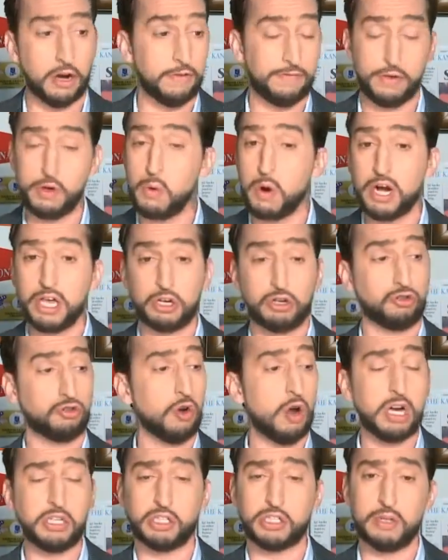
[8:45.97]
If you want to
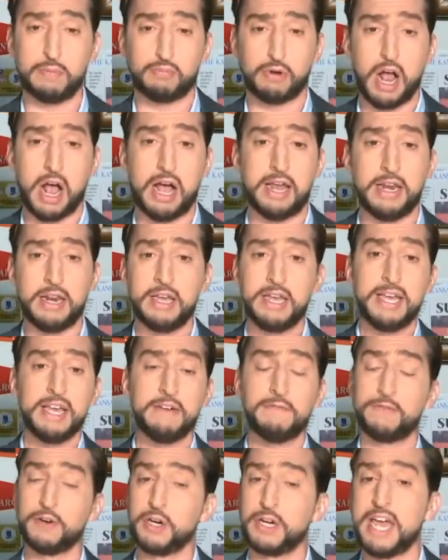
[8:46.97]
crush LeBron
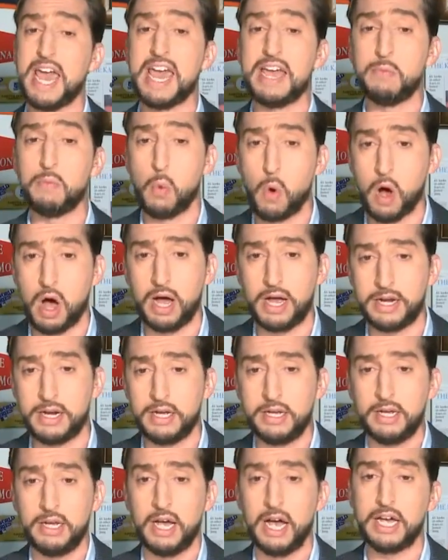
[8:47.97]
for game 1,
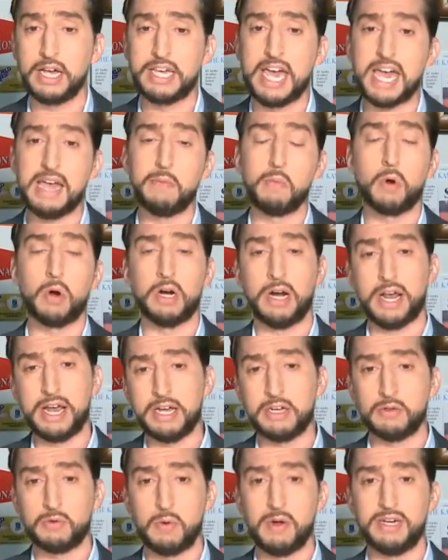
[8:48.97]
a game where
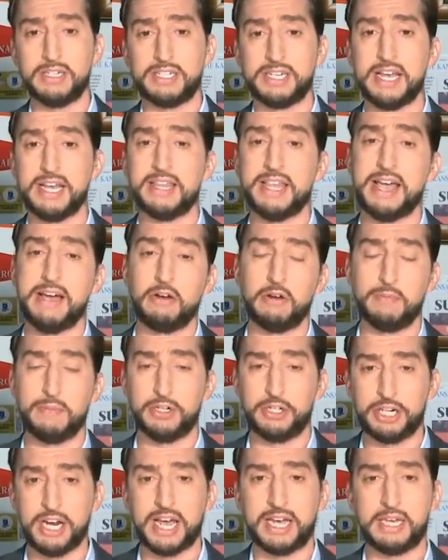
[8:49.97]
Antoine's saying they held him in
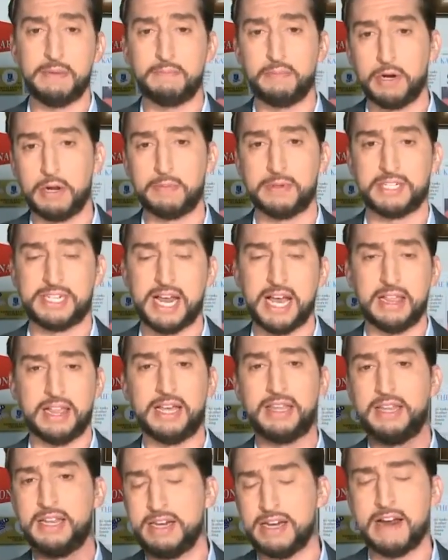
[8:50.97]
check, he put up a stat
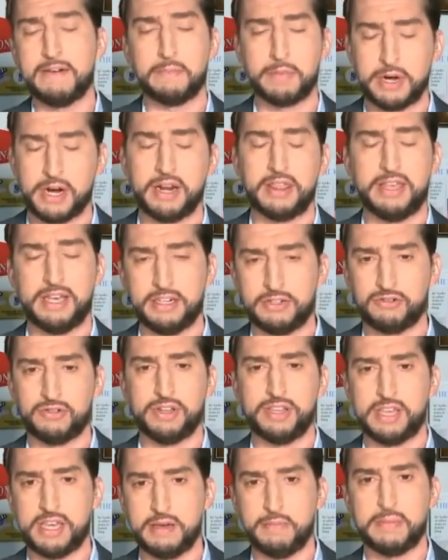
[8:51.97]
line that never been done in the history of
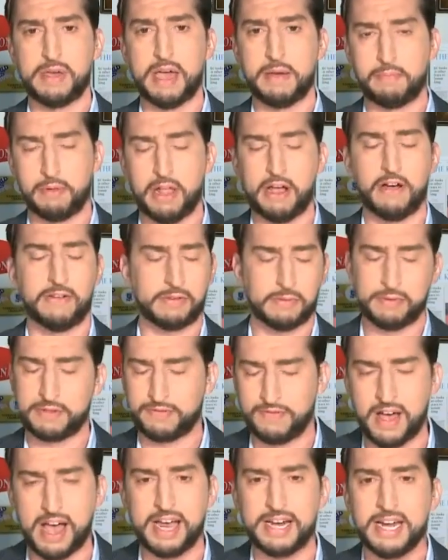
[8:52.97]
the NBA playoffs, was
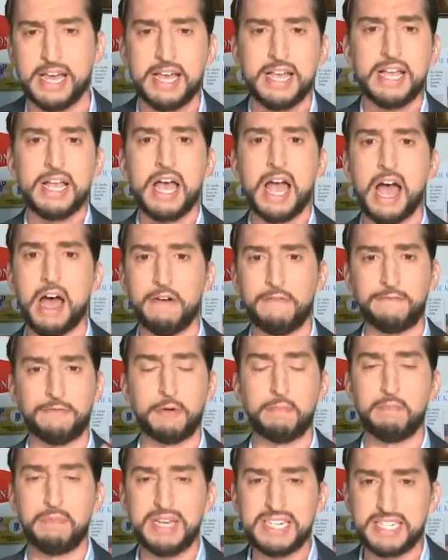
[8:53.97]
fine. For
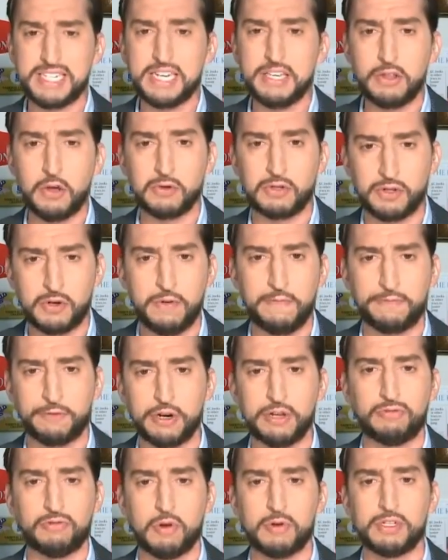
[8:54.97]
missing those 2 free
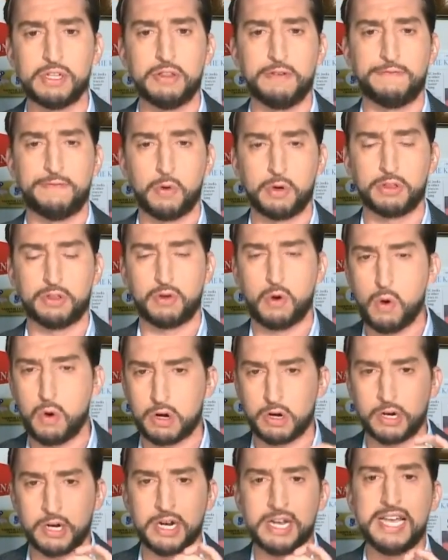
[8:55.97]
throws in the 4th
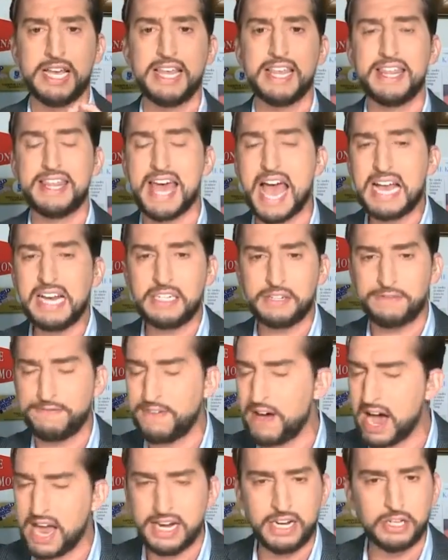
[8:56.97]
quarter, that's
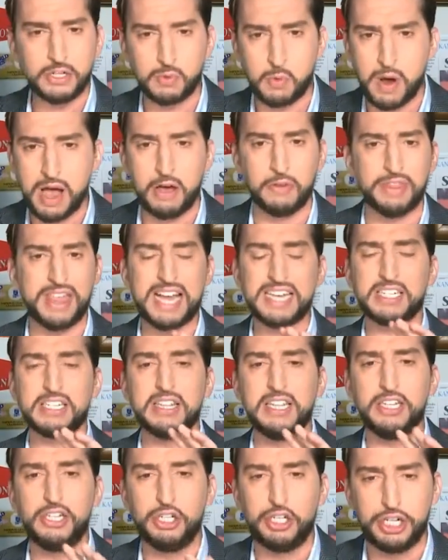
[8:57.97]
fine as well. That's
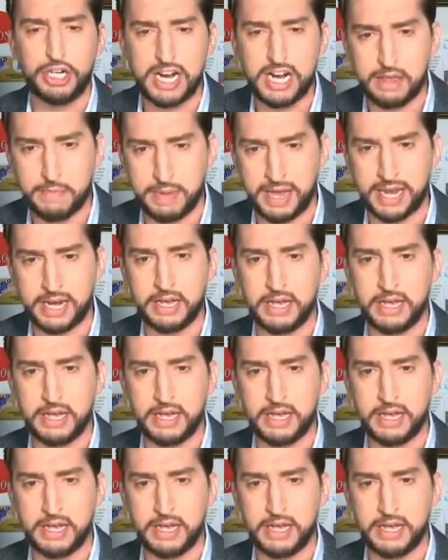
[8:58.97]
legitimate.